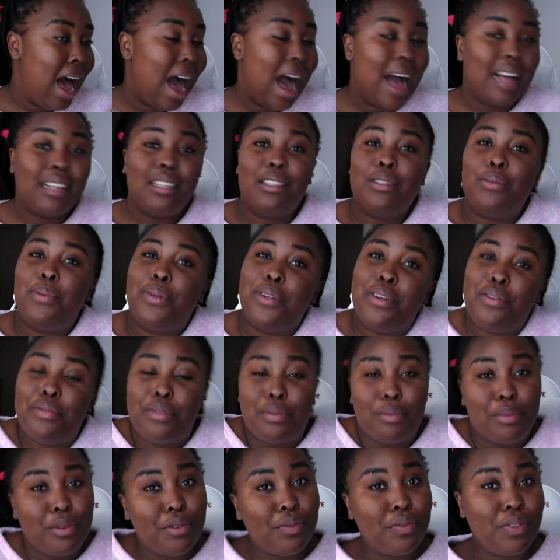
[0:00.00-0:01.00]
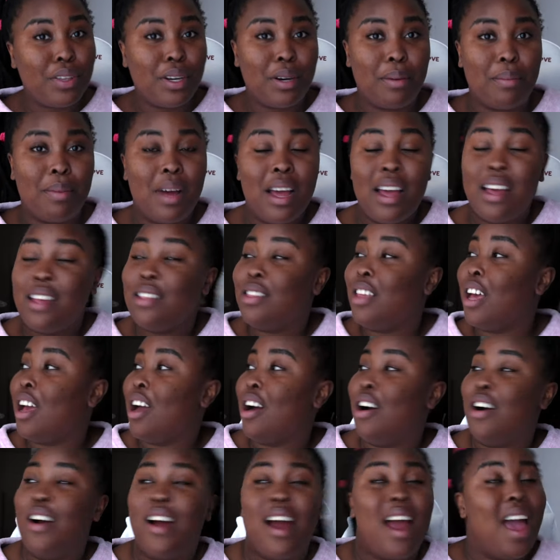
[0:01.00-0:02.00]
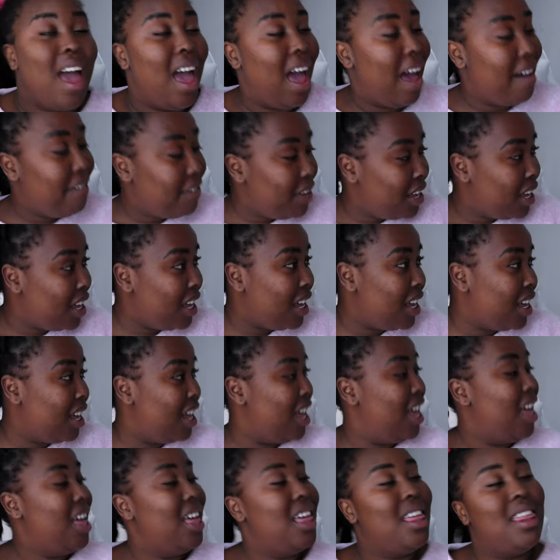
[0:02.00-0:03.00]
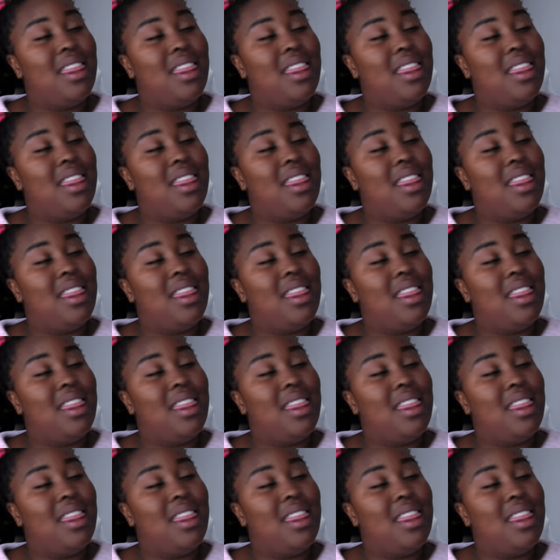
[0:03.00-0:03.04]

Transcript: I just wanna remove them. They are heavy.